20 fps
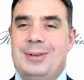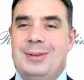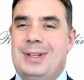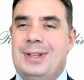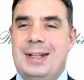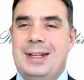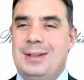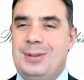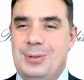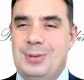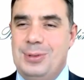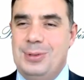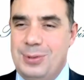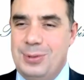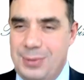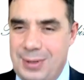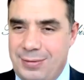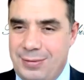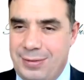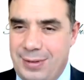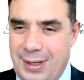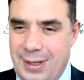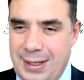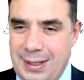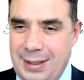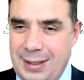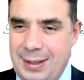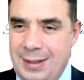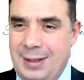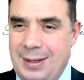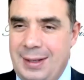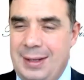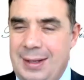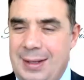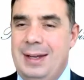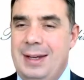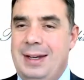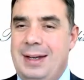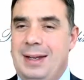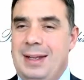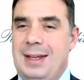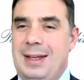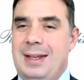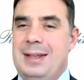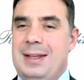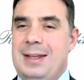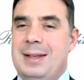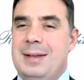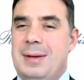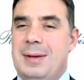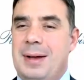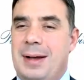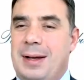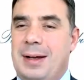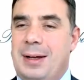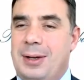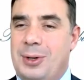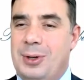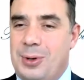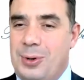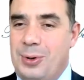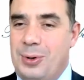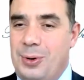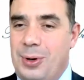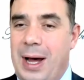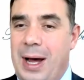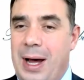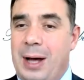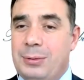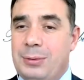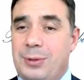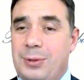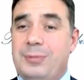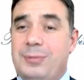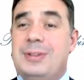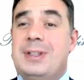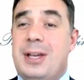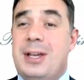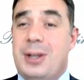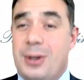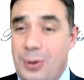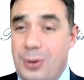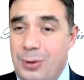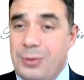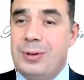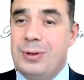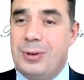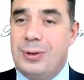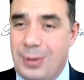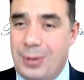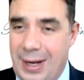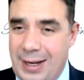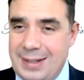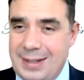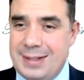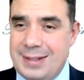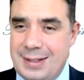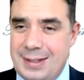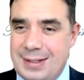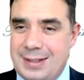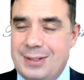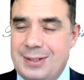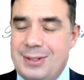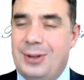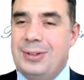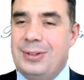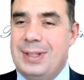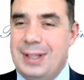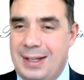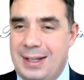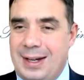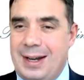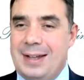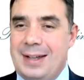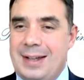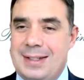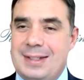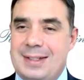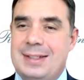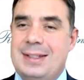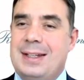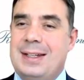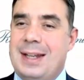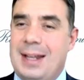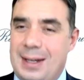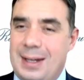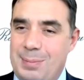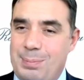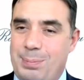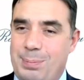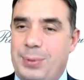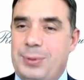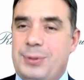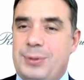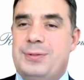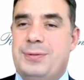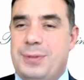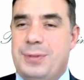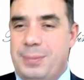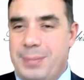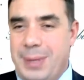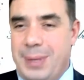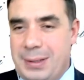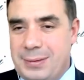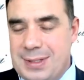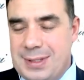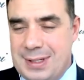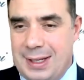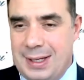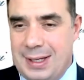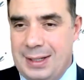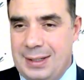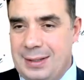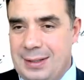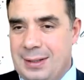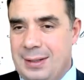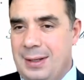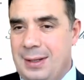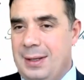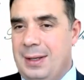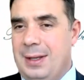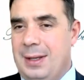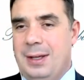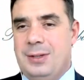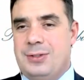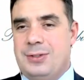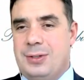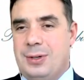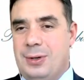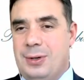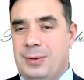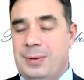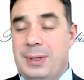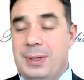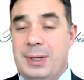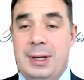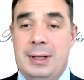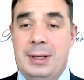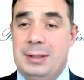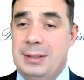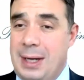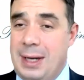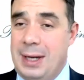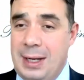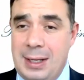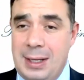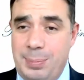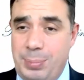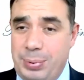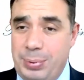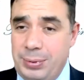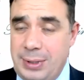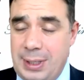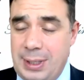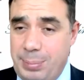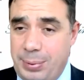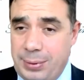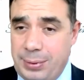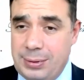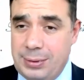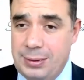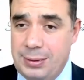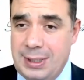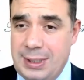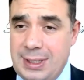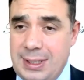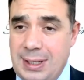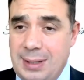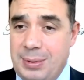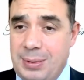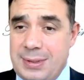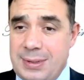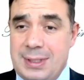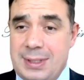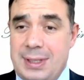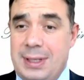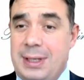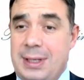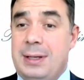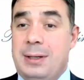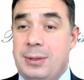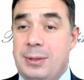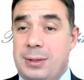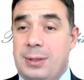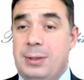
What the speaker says: They don't tend to unify. They grow out of their own crisis, not the crises that are imposed from outside. So Draghi put the report on the table, said,